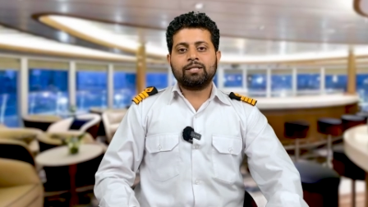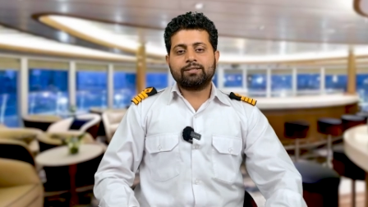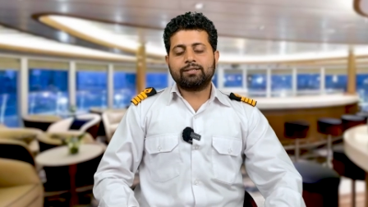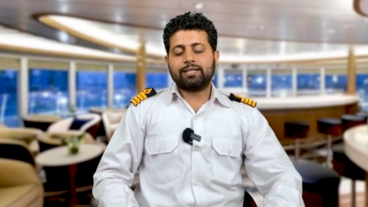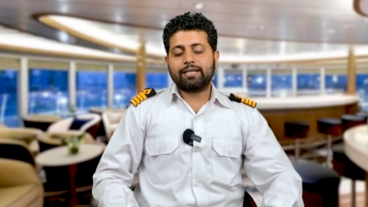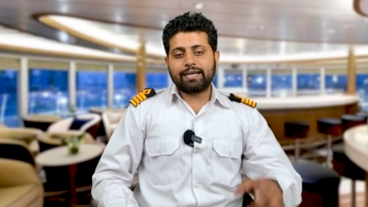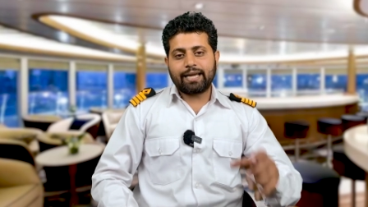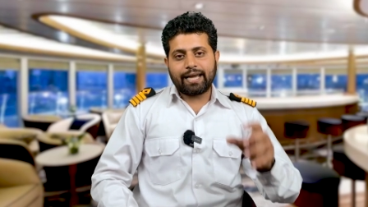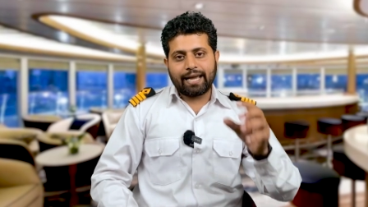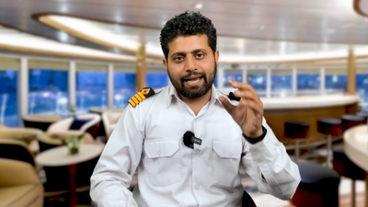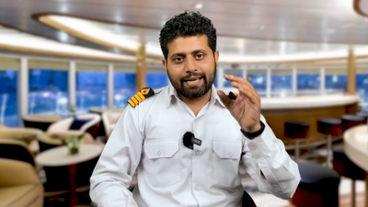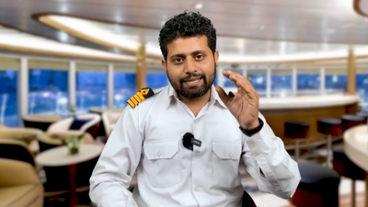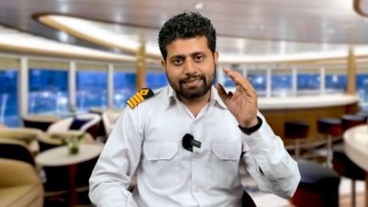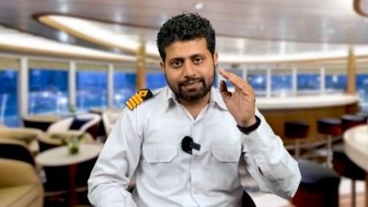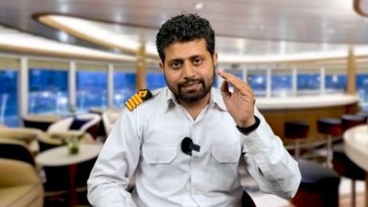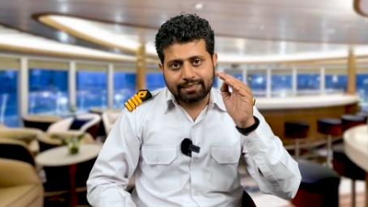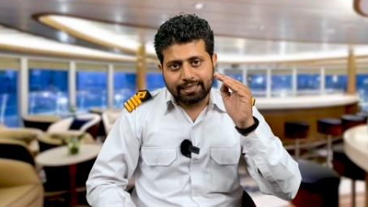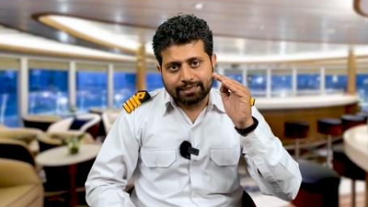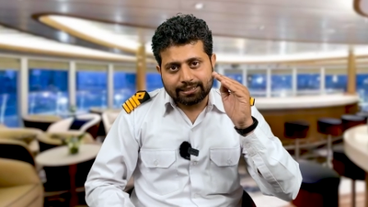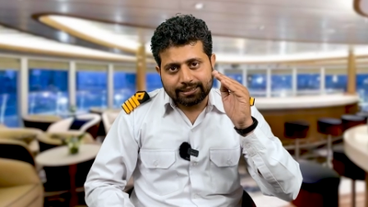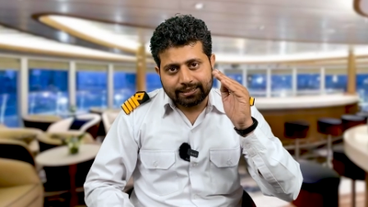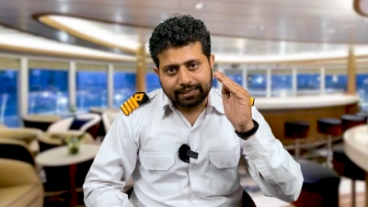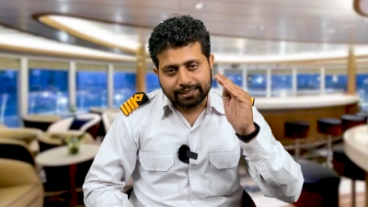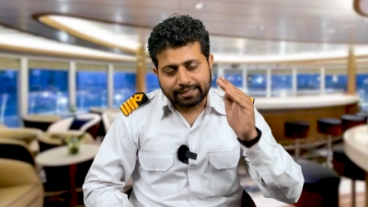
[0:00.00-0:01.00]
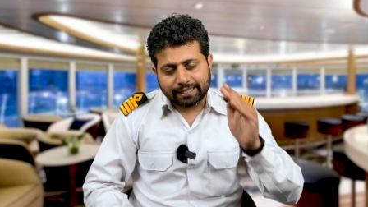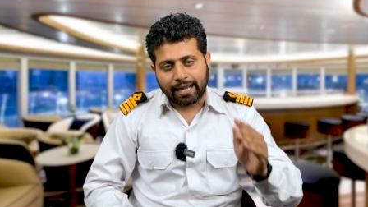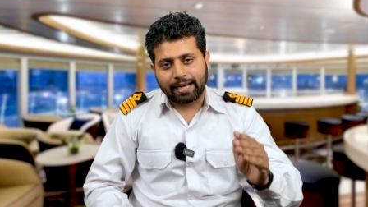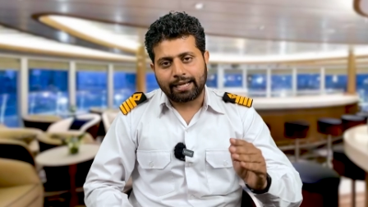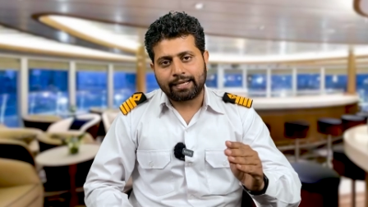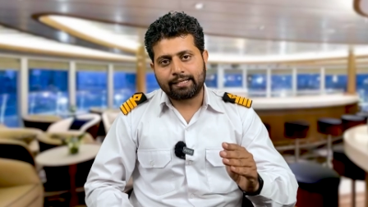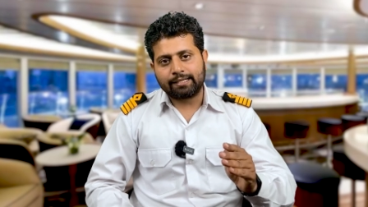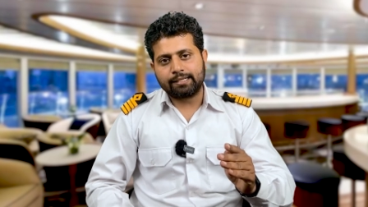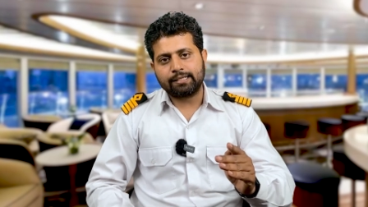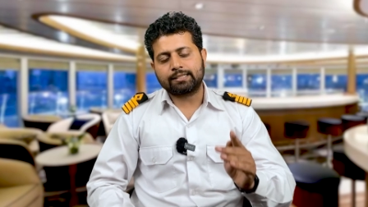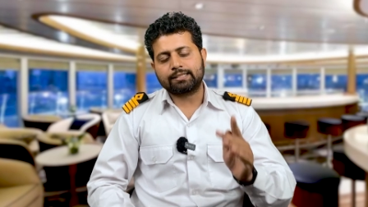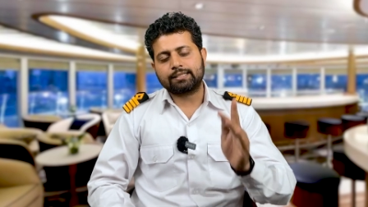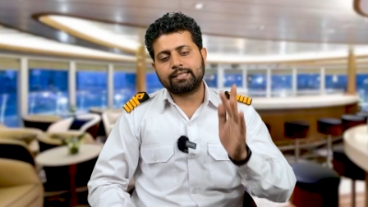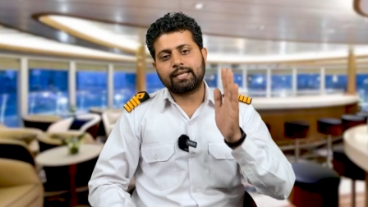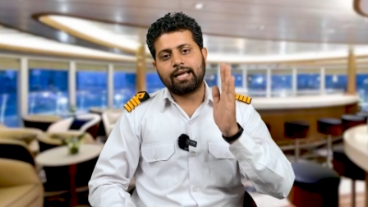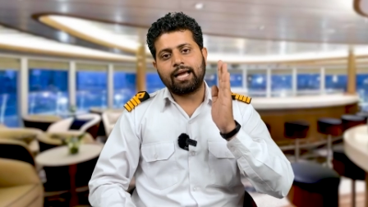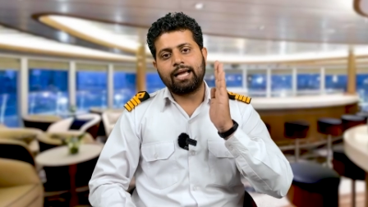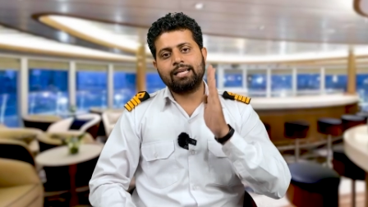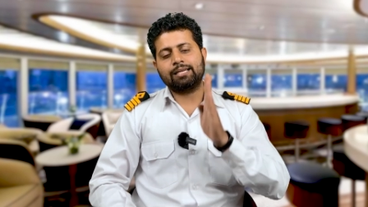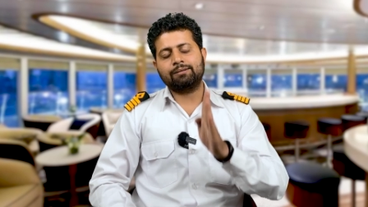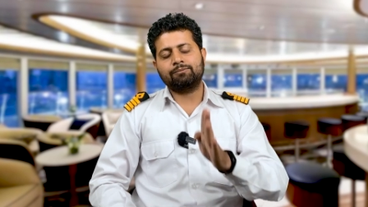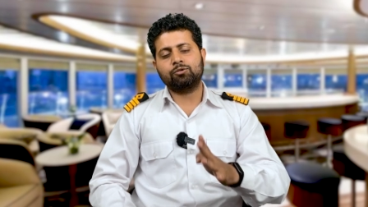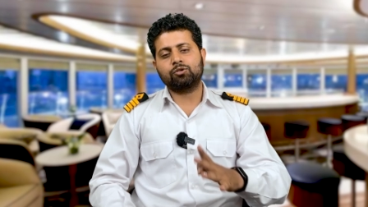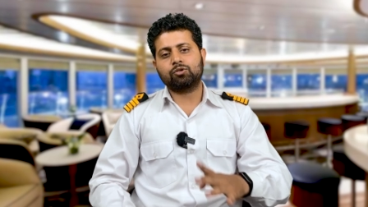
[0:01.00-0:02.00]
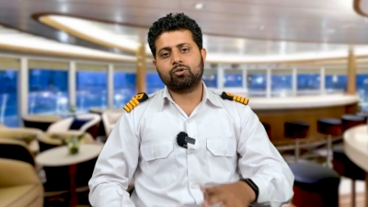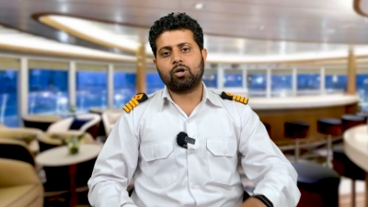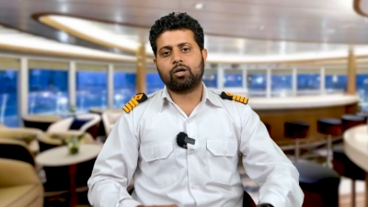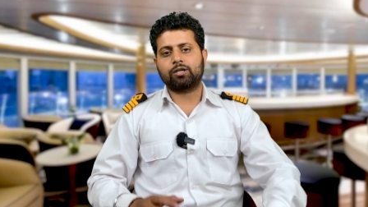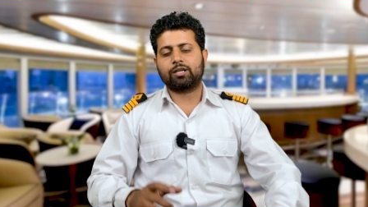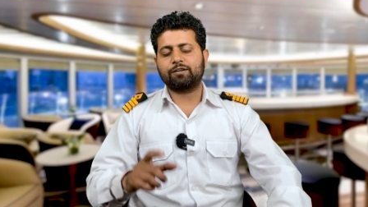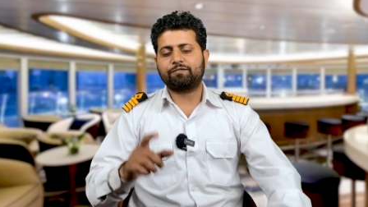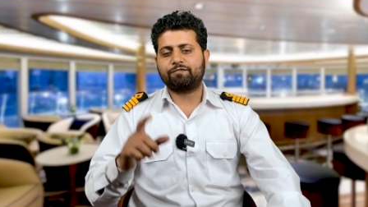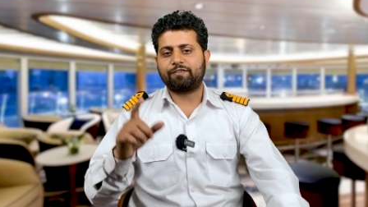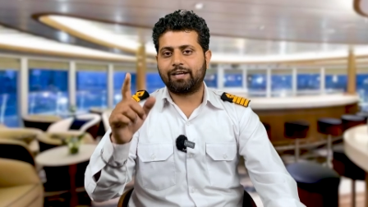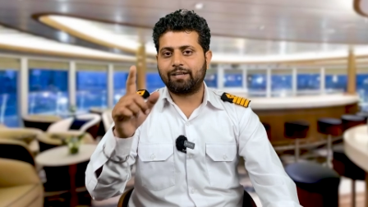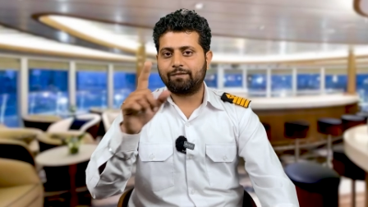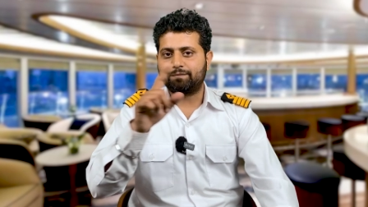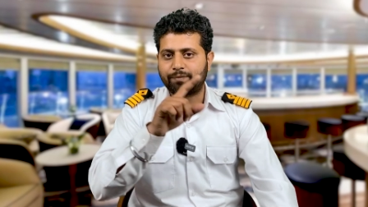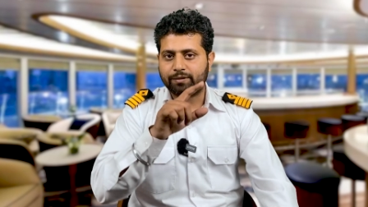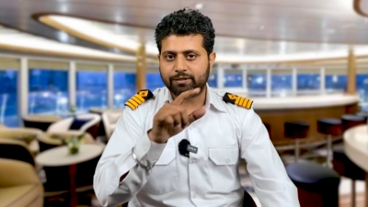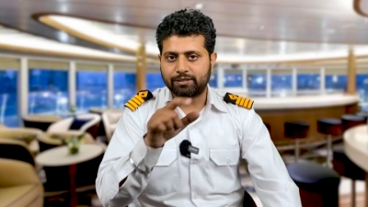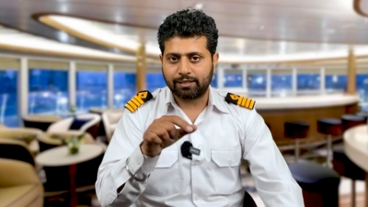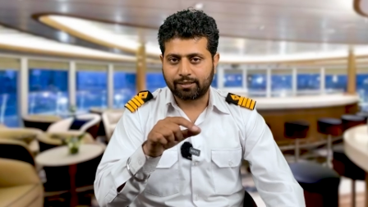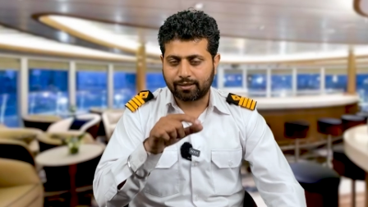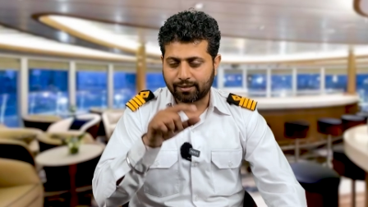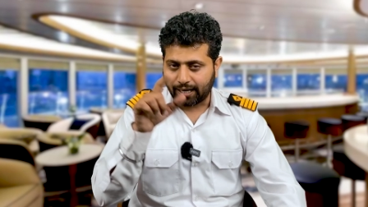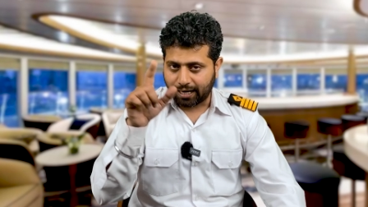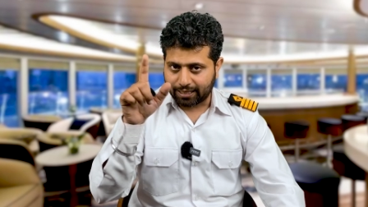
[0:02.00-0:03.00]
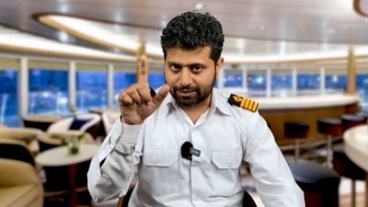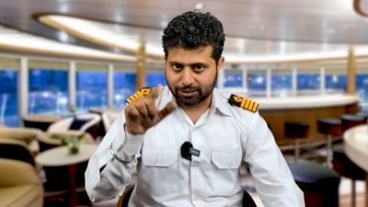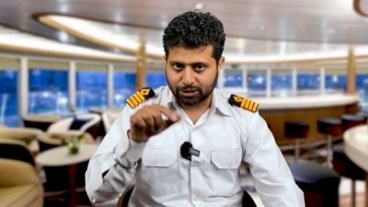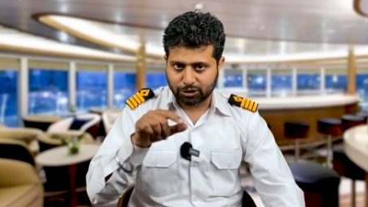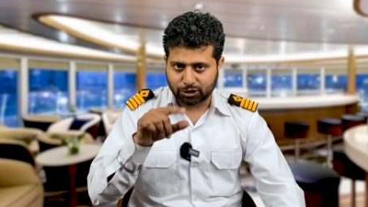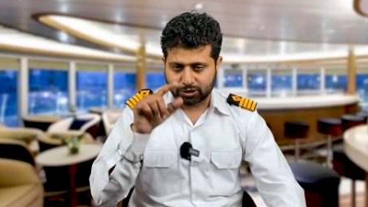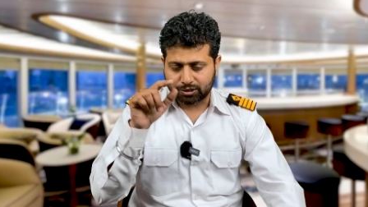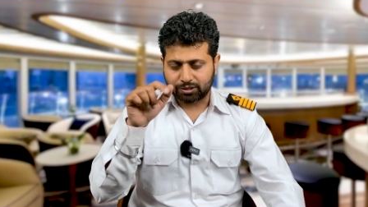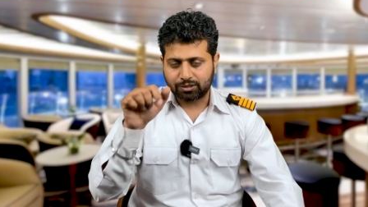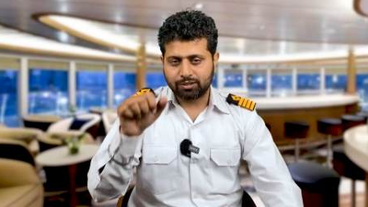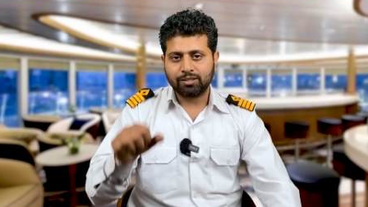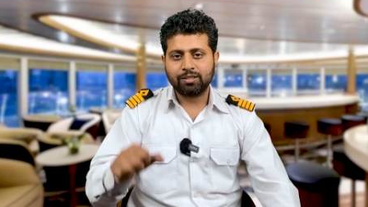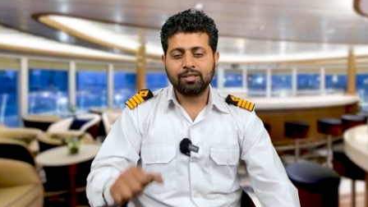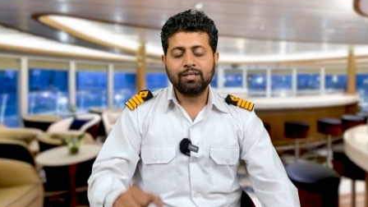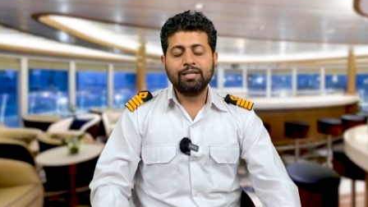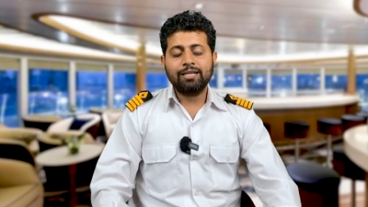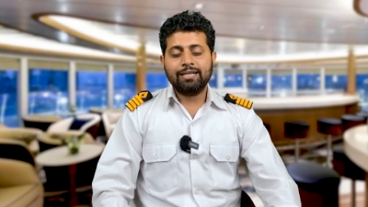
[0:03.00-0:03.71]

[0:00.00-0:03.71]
that SCST candidates in IMU got a 5% relaxation.